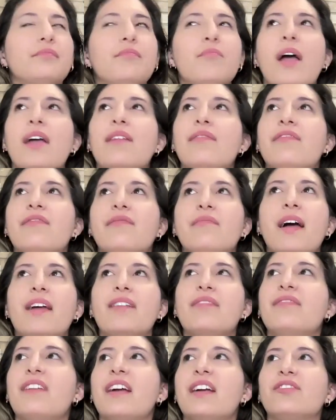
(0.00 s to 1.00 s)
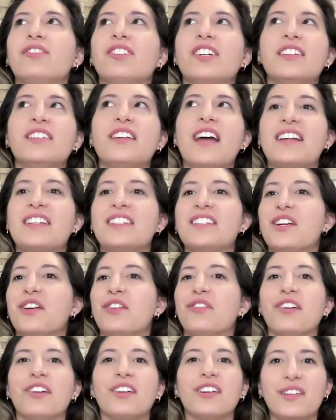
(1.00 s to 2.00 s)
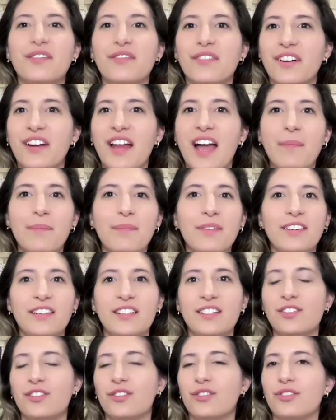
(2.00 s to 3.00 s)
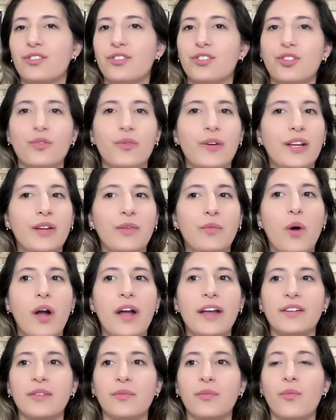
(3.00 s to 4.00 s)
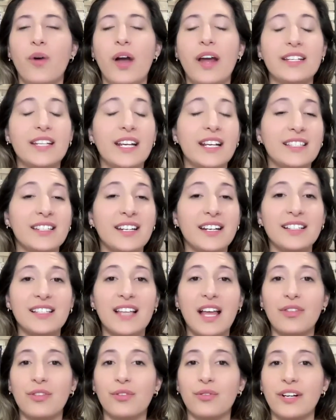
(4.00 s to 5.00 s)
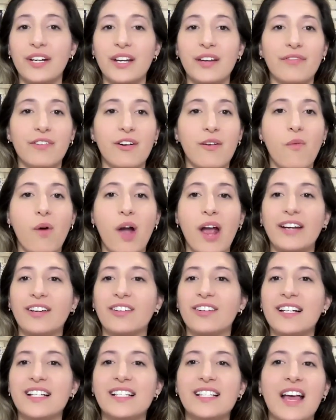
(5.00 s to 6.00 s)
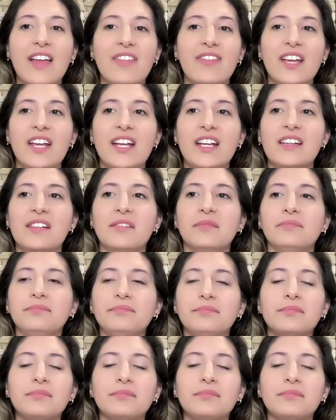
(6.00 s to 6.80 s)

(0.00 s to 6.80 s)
My favorite itinerary for Napa is doing wine tastings at 3 different wineries and then